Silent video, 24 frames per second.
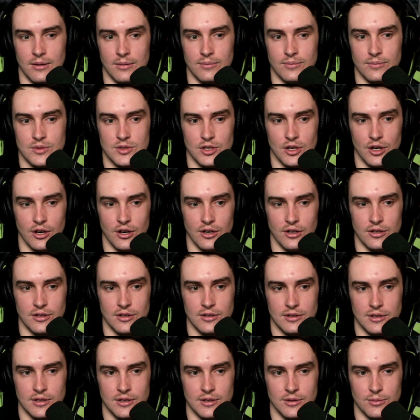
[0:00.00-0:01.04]
So
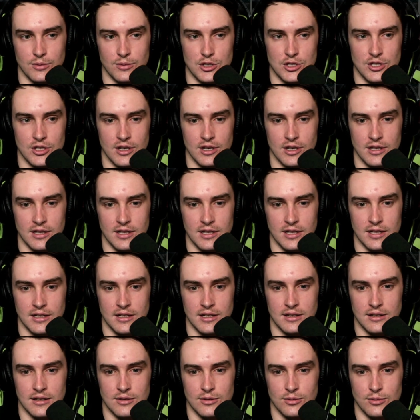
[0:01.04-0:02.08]
we certainly,
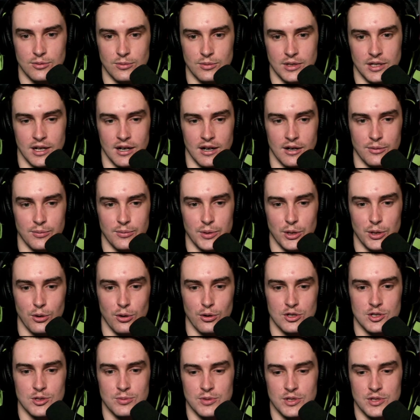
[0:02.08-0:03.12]
it would be
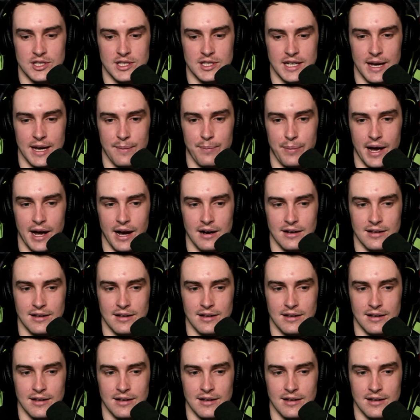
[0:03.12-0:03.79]
awesome just to get back.